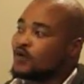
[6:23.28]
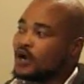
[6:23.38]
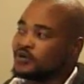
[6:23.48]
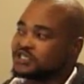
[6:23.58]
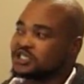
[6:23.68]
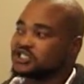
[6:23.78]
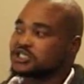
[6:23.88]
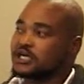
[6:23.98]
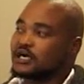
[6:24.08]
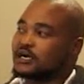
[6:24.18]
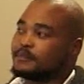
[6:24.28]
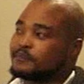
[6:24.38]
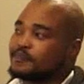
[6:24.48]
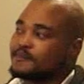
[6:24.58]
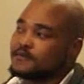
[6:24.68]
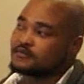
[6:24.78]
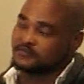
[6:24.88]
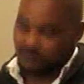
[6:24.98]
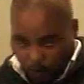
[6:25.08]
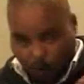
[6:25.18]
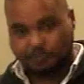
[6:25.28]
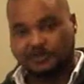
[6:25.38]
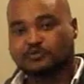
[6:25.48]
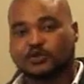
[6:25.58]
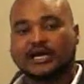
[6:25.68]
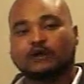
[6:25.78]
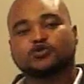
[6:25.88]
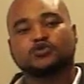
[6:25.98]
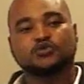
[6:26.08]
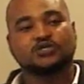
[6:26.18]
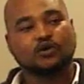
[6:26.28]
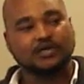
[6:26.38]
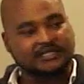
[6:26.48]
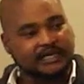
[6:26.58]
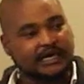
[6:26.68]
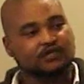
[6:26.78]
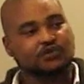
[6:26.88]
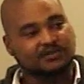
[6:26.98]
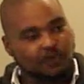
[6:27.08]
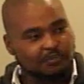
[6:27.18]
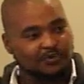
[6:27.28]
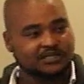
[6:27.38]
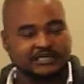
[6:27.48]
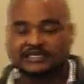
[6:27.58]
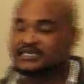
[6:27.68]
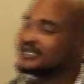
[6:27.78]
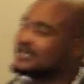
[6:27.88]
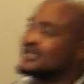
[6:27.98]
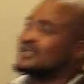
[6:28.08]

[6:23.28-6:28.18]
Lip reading: where we teach all people on how to use or interact with computers.